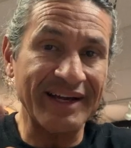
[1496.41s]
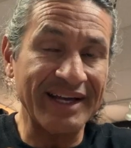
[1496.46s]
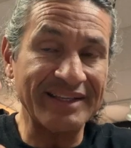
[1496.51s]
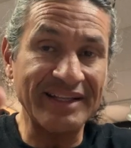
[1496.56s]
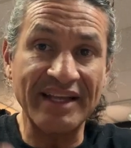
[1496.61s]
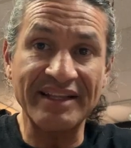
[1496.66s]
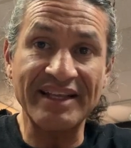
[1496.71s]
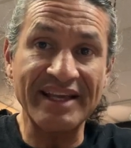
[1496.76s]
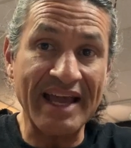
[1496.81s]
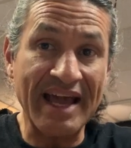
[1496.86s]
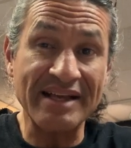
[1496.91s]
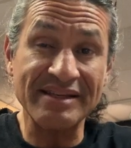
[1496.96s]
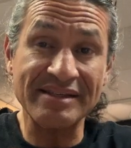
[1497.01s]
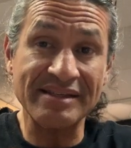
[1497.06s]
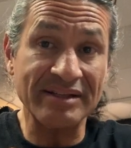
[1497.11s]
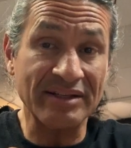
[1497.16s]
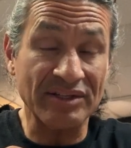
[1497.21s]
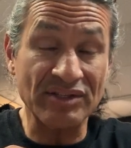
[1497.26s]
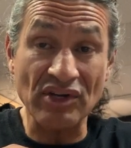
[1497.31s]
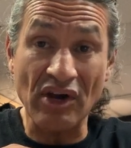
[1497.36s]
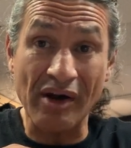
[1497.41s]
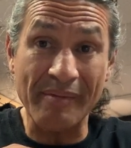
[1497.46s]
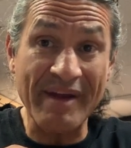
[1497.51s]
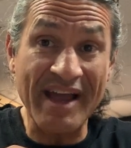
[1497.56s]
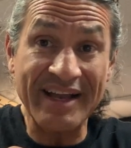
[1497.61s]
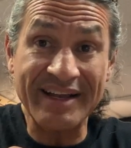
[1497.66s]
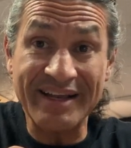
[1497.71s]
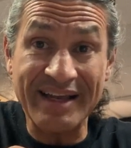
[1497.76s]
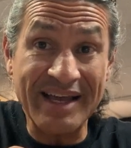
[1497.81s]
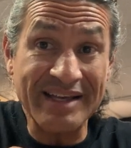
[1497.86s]
and then the
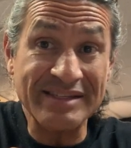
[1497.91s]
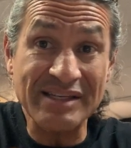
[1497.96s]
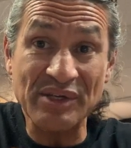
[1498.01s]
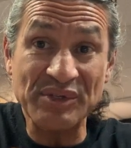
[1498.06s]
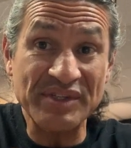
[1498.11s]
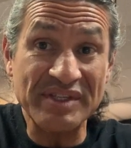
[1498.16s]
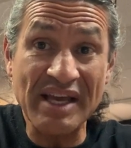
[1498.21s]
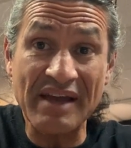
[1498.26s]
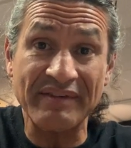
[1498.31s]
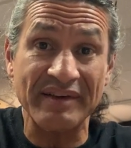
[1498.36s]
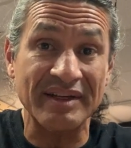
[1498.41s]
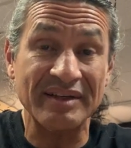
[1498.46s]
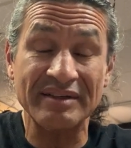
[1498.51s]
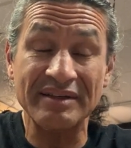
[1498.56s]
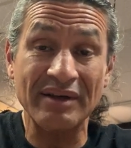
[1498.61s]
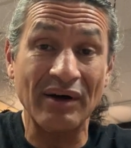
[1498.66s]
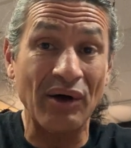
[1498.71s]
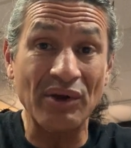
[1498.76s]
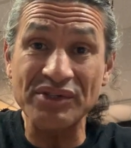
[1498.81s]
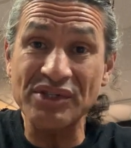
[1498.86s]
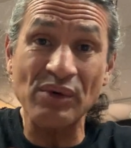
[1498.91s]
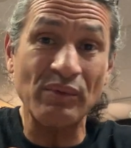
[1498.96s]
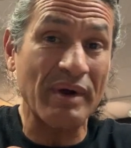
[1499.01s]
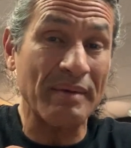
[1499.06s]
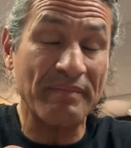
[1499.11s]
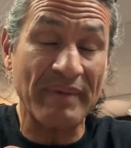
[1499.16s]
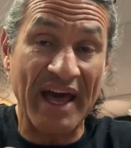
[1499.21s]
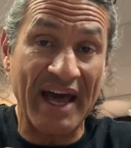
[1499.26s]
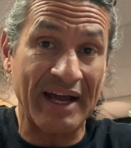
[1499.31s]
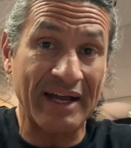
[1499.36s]
Tarmac SL7 also went
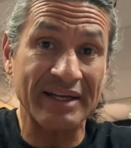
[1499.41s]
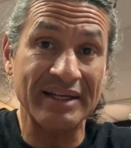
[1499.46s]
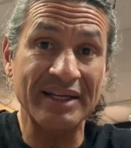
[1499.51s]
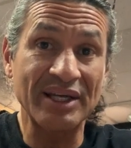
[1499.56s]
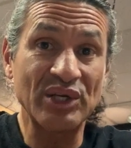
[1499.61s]
back